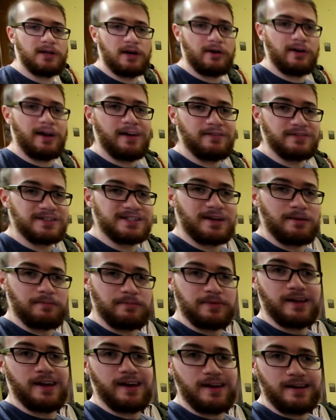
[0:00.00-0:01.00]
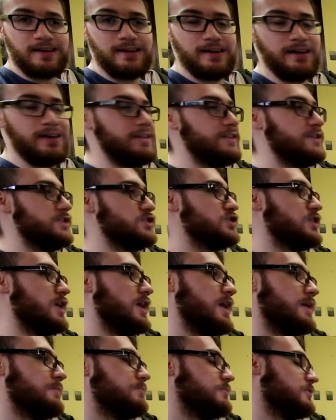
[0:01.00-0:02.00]
I would have something in the
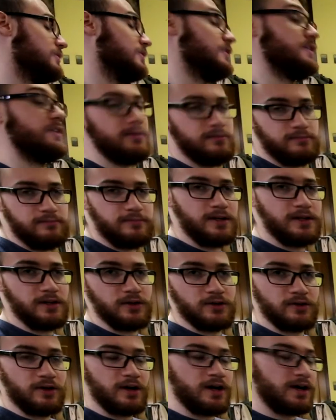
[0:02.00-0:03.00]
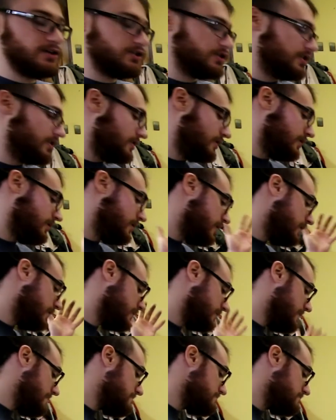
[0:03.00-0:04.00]
shop or in the garage here
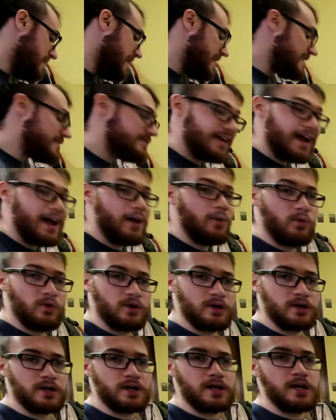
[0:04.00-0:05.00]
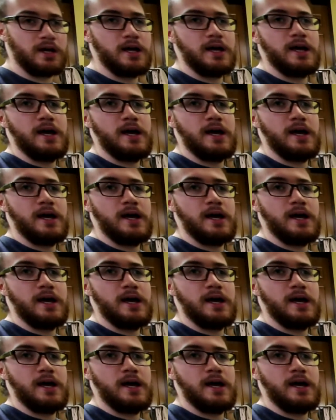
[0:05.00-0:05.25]
to make that work.